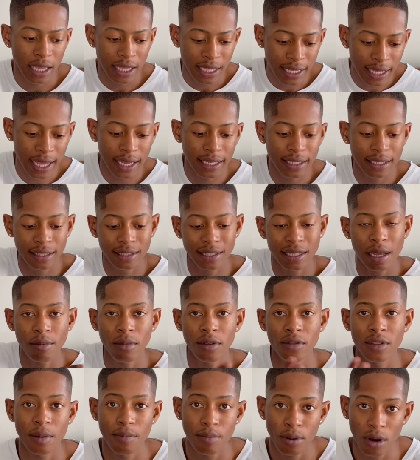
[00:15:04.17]
Yes, some
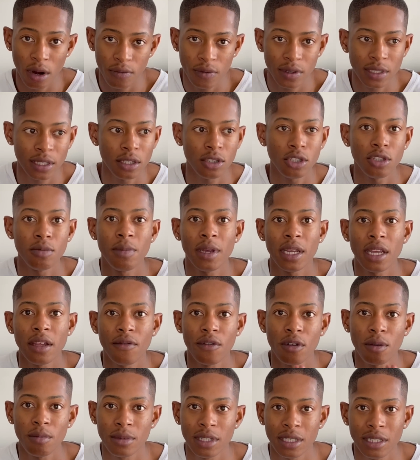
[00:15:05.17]
of the profits that you're making
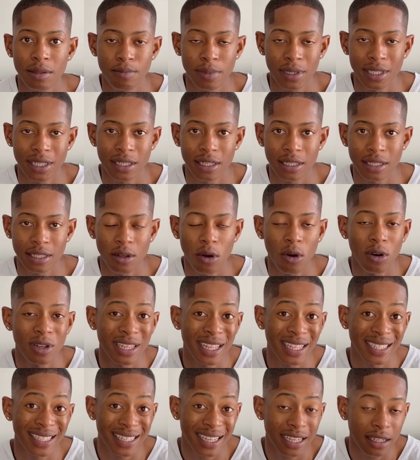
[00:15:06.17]
from this business or
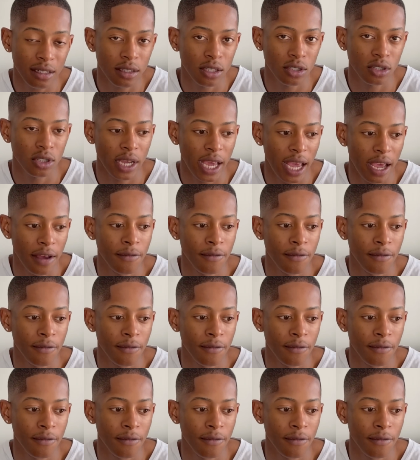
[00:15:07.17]
the skill that